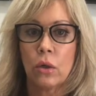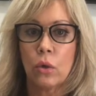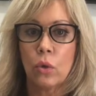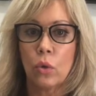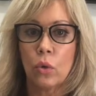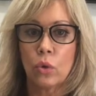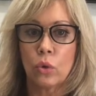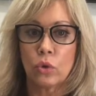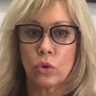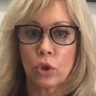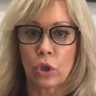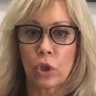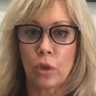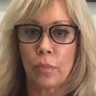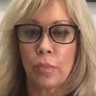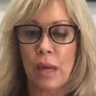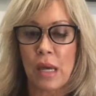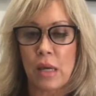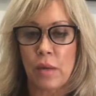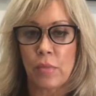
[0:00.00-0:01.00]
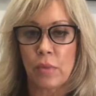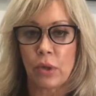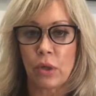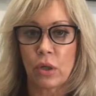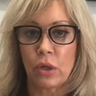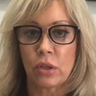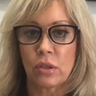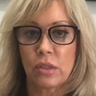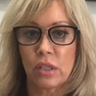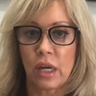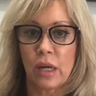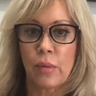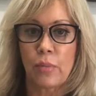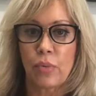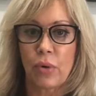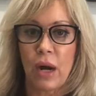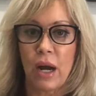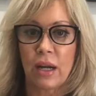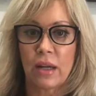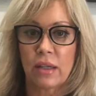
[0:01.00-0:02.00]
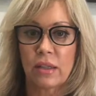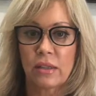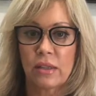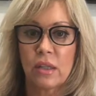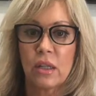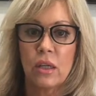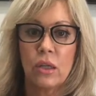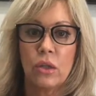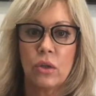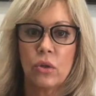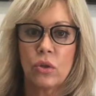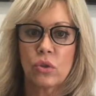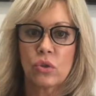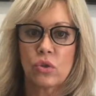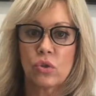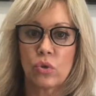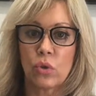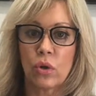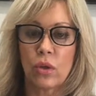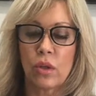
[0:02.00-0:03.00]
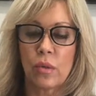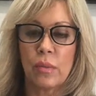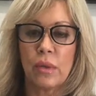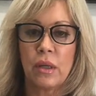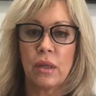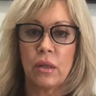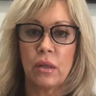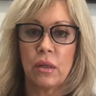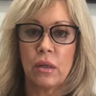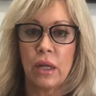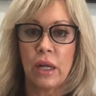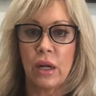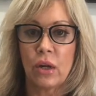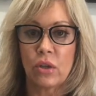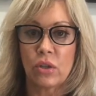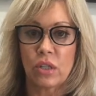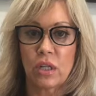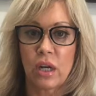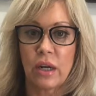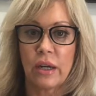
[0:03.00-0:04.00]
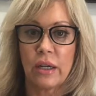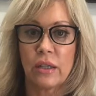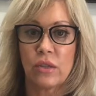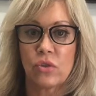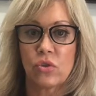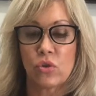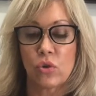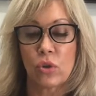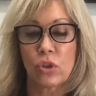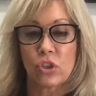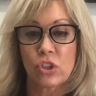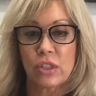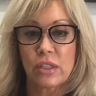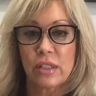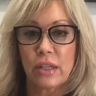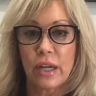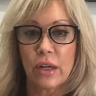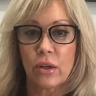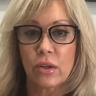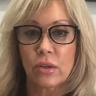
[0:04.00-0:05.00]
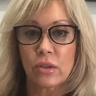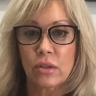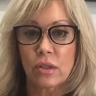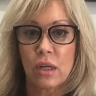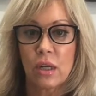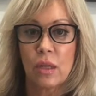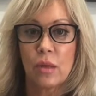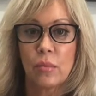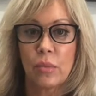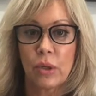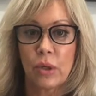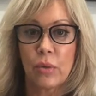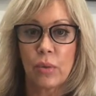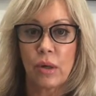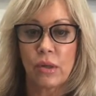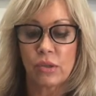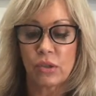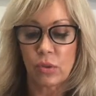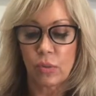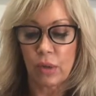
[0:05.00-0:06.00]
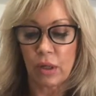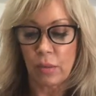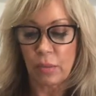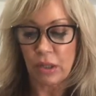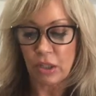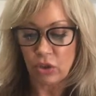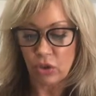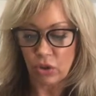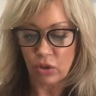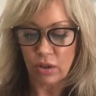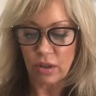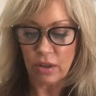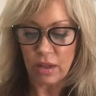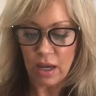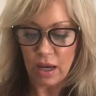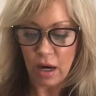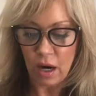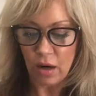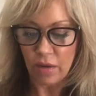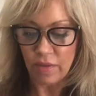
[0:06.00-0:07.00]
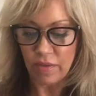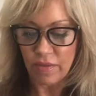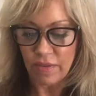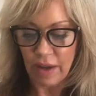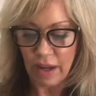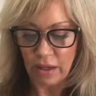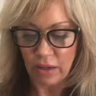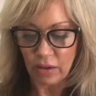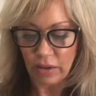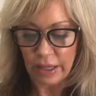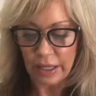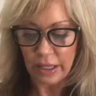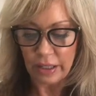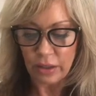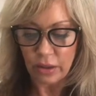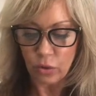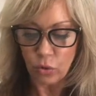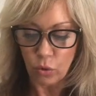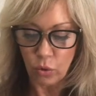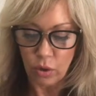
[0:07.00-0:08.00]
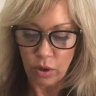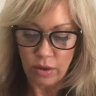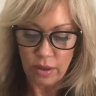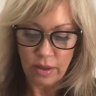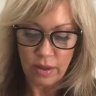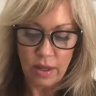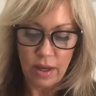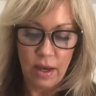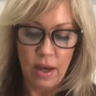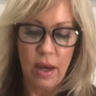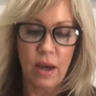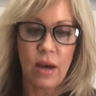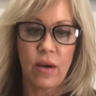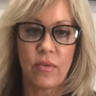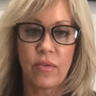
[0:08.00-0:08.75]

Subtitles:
older paper type products, you can store them in airtight storage containers, but you also want to make sure that they are ventilated, or that they have